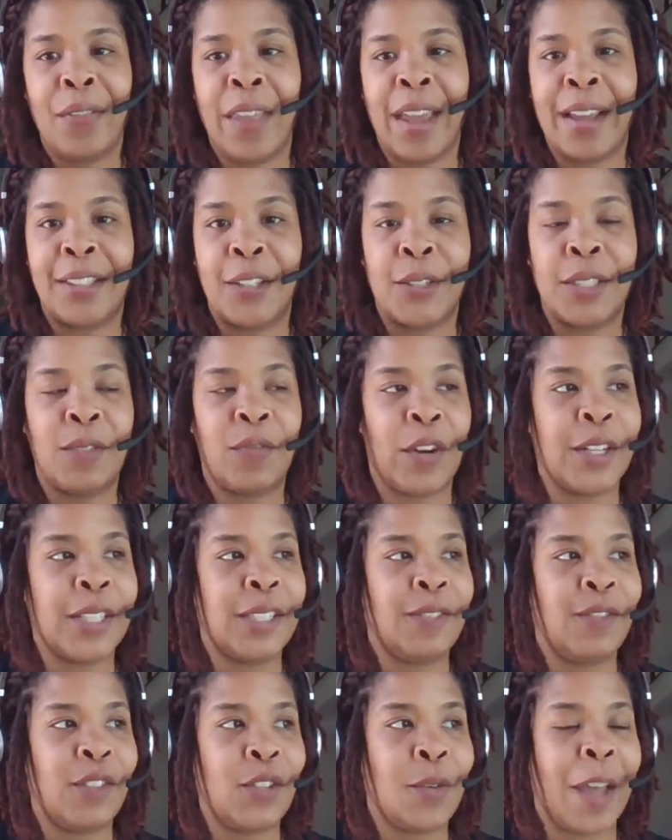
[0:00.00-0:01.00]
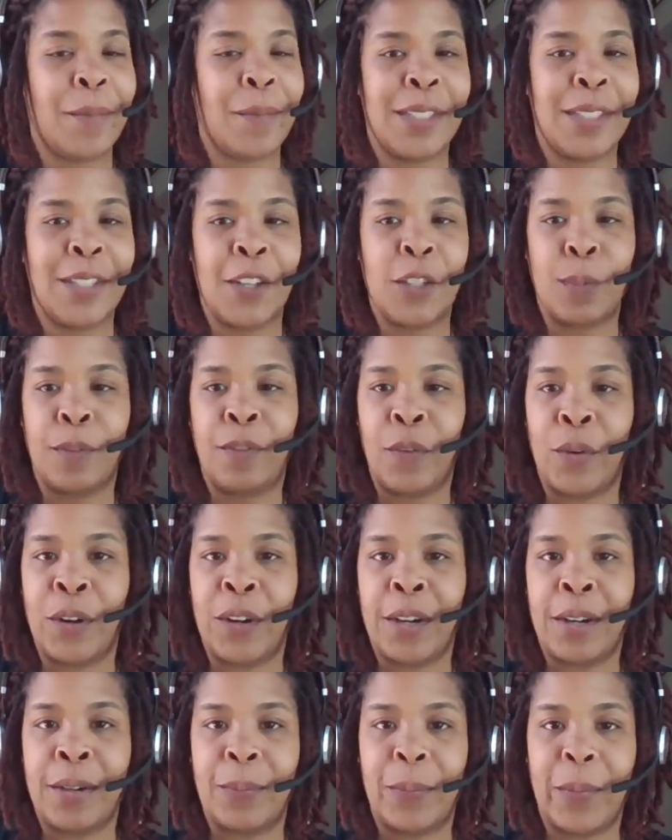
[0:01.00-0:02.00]
like those first few episodes
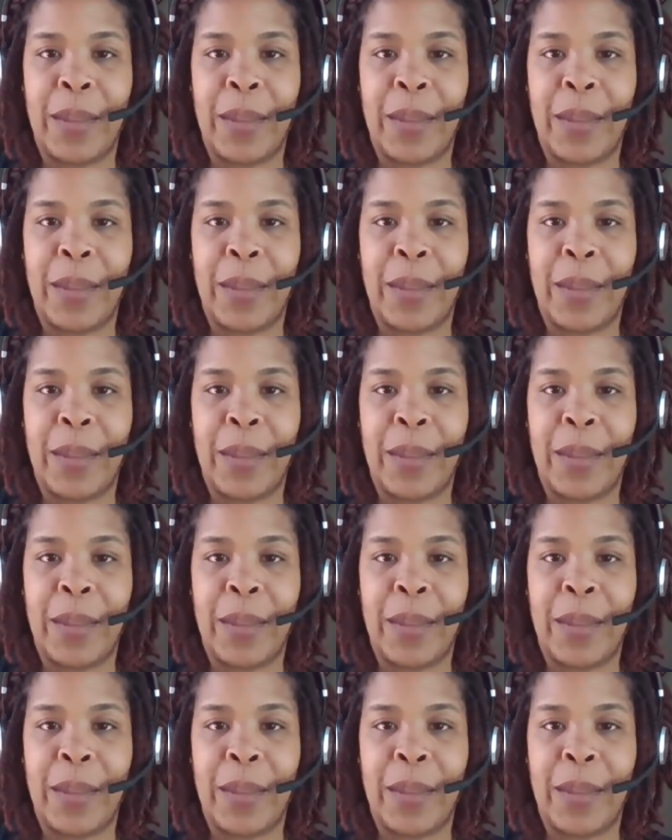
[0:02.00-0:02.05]
before